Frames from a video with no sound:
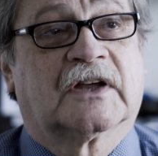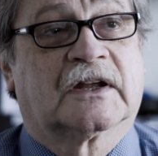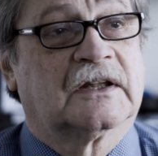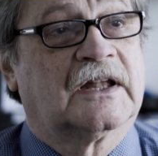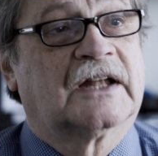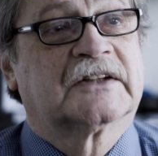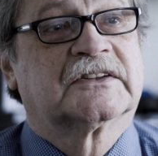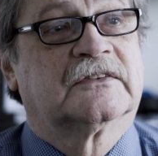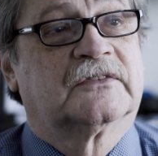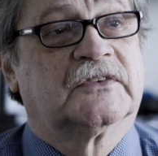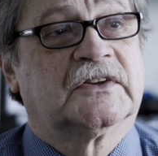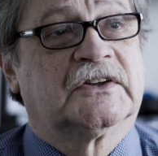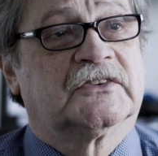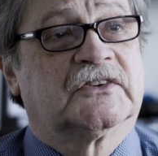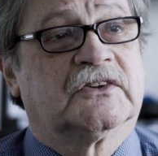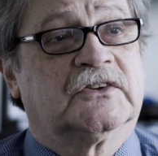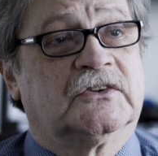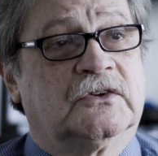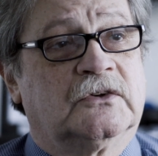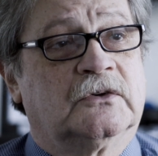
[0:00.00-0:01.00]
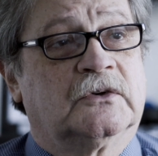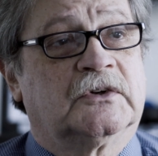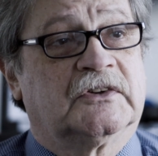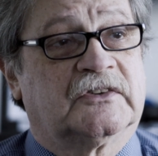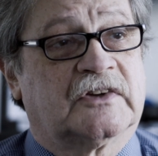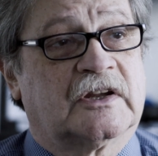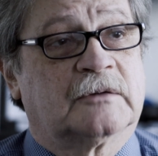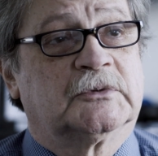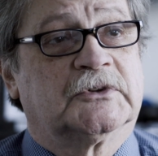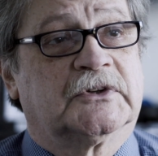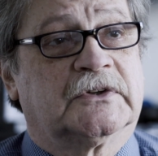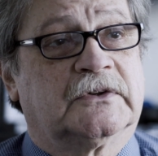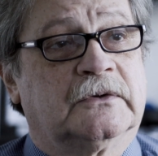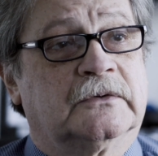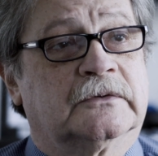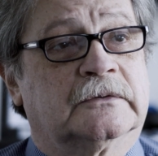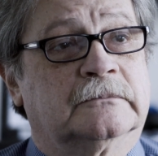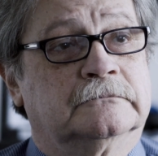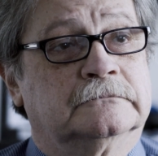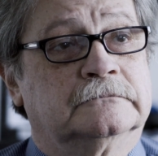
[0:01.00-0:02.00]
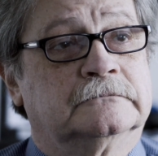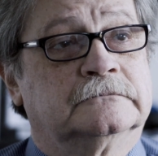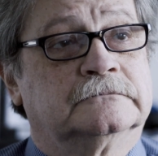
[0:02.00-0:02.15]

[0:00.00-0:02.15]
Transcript: got lots of things to do, and he's able to do them.